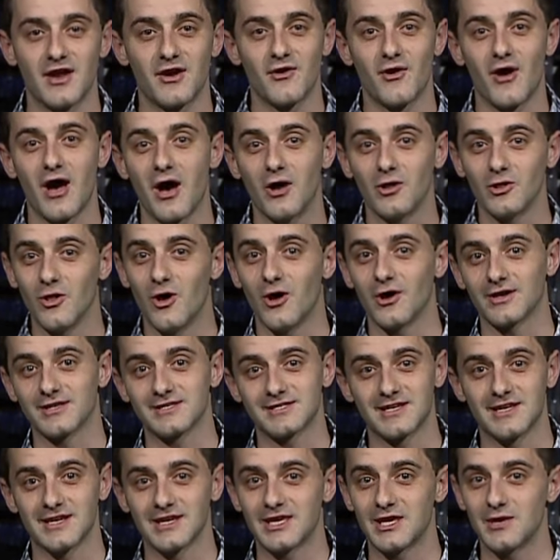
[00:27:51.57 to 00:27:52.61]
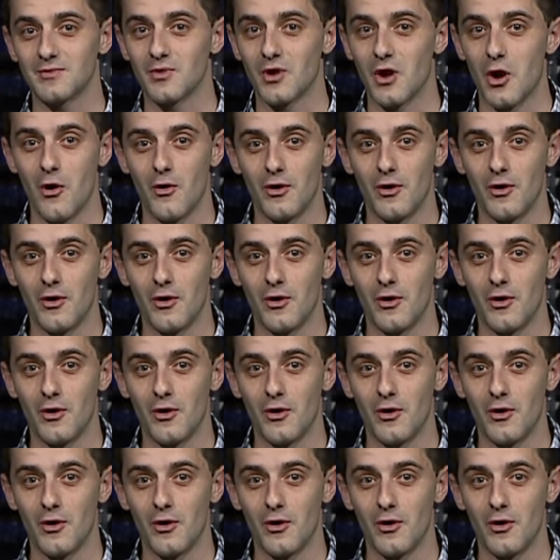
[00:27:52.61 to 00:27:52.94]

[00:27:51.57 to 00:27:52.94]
I don't know how long it's going to keep